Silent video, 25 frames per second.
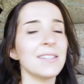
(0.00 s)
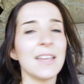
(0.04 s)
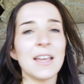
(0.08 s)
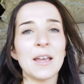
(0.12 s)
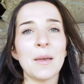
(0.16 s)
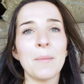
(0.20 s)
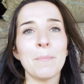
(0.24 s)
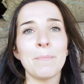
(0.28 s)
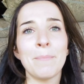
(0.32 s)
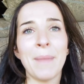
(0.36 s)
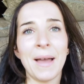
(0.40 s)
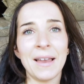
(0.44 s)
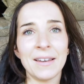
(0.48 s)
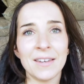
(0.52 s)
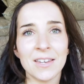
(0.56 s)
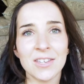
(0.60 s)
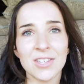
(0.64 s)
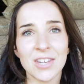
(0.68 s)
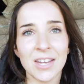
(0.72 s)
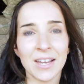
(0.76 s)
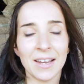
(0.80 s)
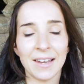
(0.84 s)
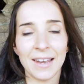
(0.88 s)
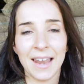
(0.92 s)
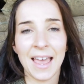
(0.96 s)
like
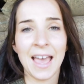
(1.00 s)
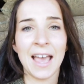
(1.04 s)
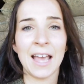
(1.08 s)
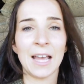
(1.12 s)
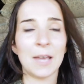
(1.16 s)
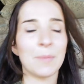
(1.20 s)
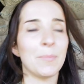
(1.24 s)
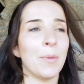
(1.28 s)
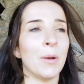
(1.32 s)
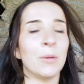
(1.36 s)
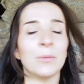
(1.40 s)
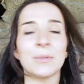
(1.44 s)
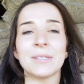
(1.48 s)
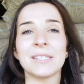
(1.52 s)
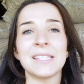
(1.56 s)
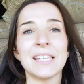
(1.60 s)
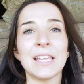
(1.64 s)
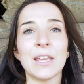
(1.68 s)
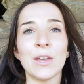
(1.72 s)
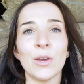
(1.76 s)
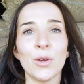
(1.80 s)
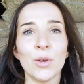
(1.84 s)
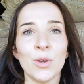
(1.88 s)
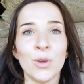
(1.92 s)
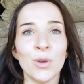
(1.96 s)
bandaging a leg,
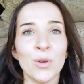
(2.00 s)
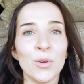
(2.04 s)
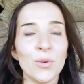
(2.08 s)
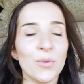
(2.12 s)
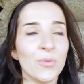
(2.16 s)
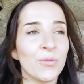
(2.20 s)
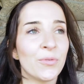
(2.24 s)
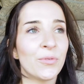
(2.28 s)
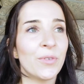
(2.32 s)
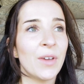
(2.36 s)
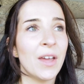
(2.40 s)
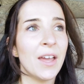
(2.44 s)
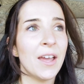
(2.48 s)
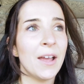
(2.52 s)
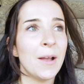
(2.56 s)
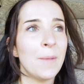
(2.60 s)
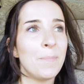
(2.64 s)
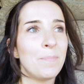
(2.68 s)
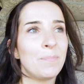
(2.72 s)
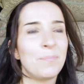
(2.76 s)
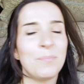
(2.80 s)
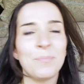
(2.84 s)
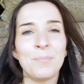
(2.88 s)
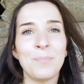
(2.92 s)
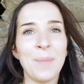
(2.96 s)
poulticing a hoof,
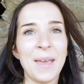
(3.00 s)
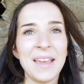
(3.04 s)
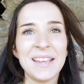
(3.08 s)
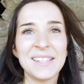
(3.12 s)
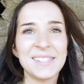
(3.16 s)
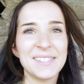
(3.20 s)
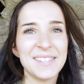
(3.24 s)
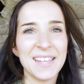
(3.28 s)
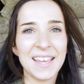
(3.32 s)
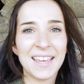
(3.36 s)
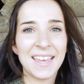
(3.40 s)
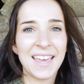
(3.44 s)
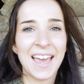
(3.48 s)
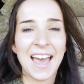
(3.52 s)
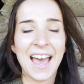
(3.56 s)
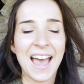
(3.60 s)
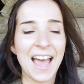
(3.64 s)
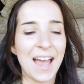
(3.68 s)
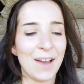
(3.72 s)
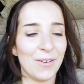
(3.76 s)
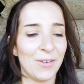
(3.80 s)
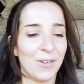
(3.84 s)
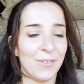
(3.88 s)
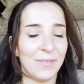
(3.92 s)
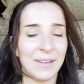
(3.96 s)
basic
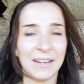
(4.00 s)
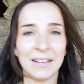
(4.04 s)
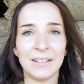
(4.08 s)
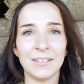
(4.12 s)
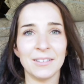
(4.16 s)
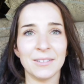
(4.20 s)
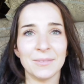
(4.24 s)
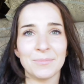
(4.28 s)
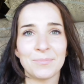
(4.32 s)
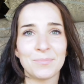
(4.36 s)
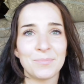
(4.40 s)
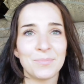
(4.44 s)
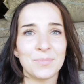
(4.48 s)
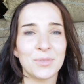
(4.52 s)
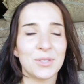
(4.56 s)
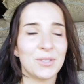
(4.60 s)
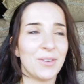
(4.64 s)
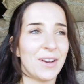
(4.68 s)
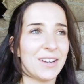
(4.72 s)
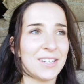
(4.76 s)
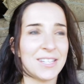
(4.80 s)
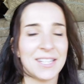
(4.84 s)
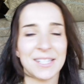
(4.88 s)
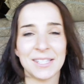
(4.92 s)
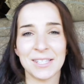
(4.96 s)
care of little
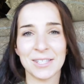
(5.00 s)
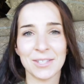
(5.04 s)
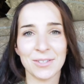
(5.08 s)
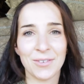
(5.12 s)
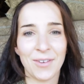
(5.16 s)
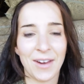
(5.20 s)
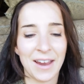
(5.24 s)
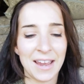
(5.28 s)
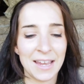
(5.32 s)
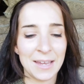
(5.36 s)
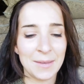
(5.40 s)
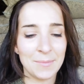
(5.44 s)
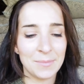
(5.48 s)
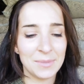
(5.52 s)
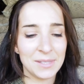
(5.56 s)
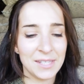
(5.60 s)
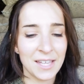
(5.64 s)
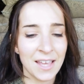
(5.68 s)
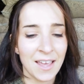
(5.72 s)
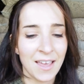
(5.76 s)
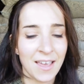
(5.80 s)
scratches and scrapes.